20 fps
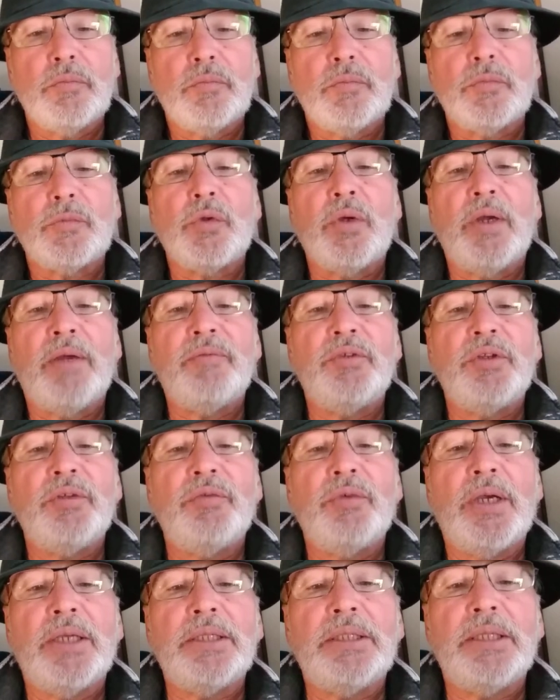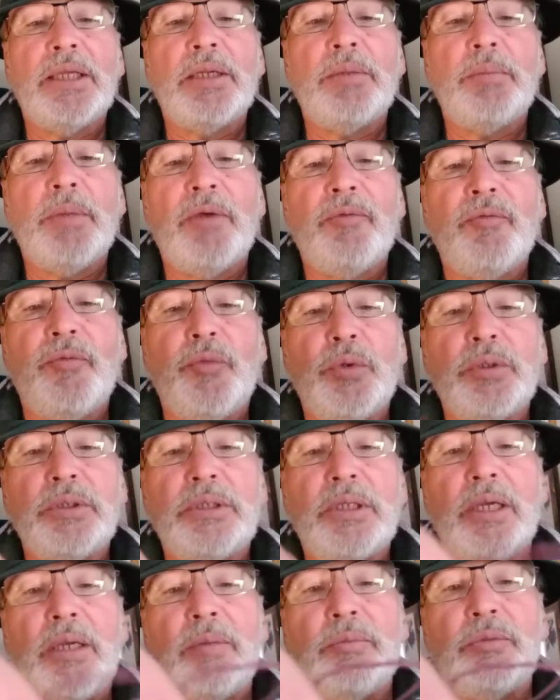after you've got that about 4
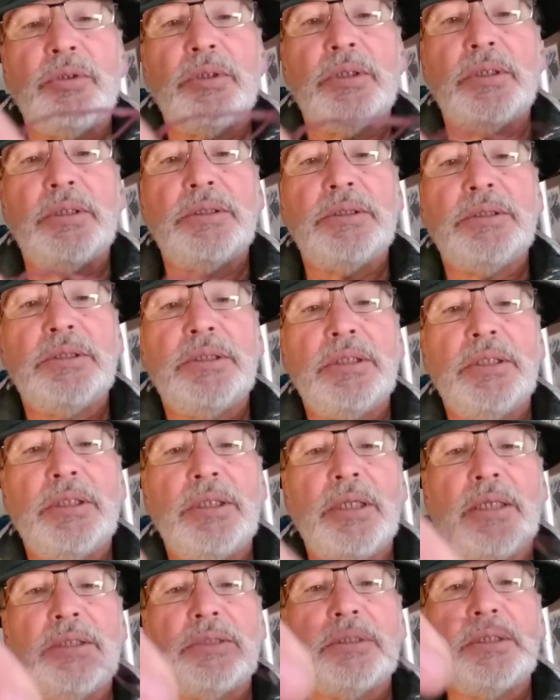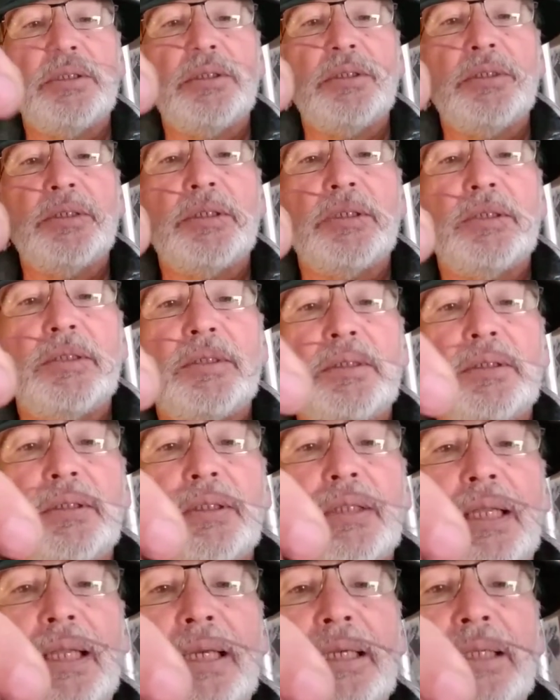times, you're going to see the knot's going to look
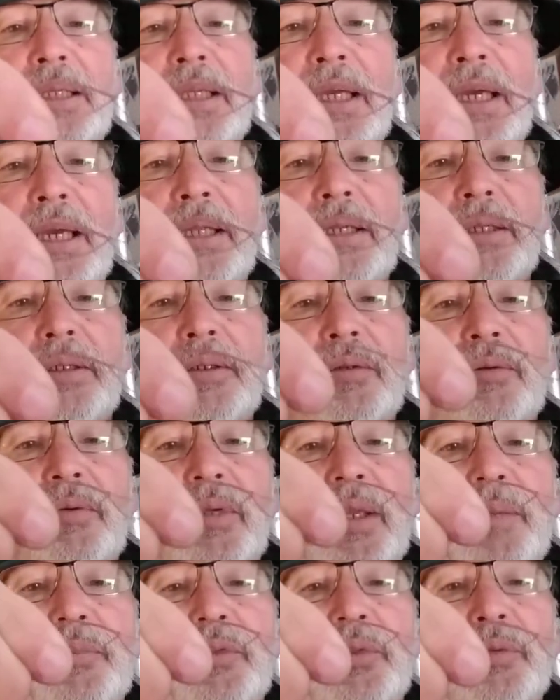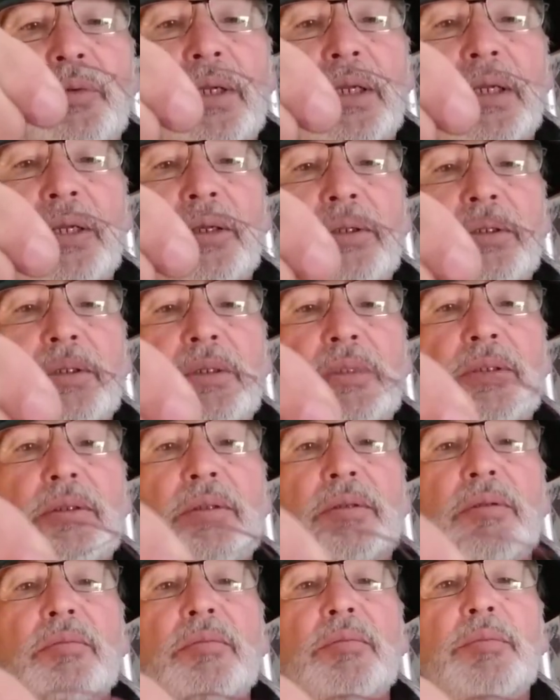like that, wrapped around,
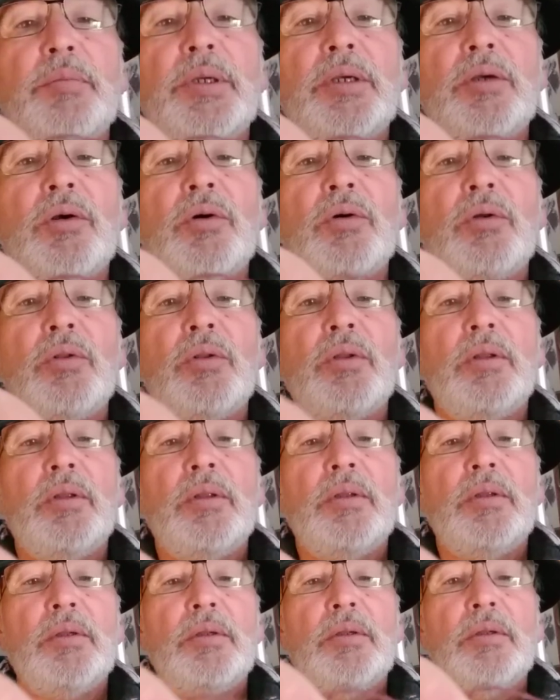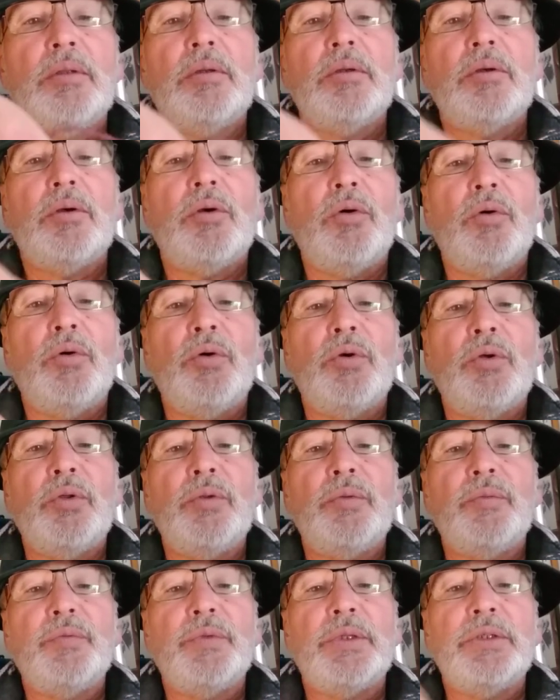big old hole.
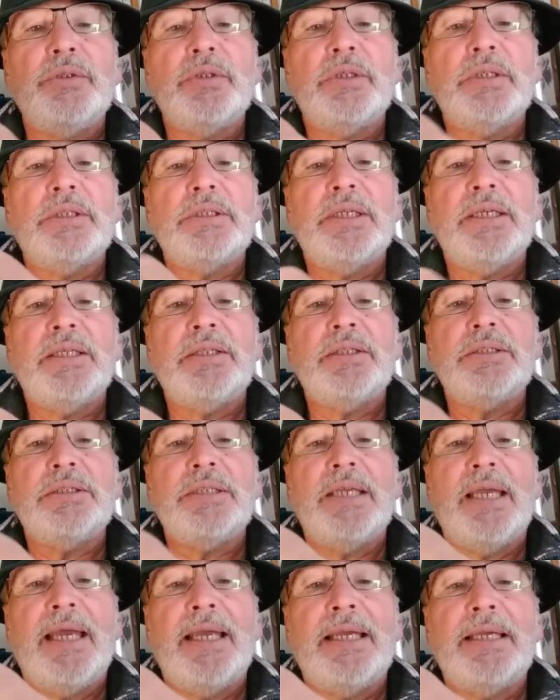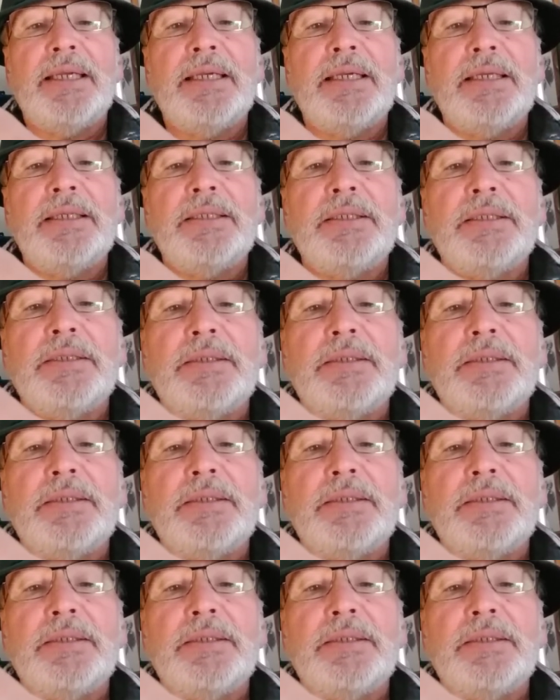Then you're going to take the tag end